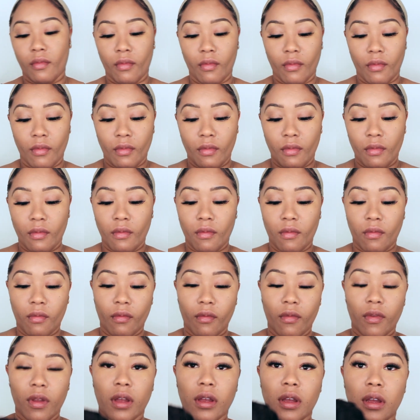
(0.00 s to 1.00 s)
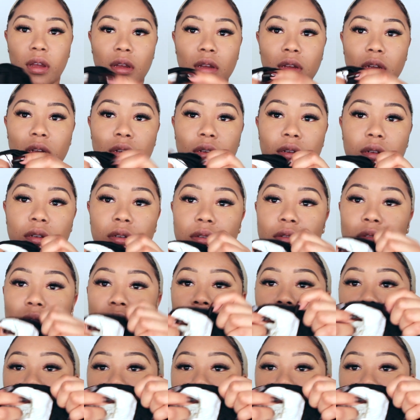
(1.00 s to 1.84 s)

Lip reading: Nobody speaks.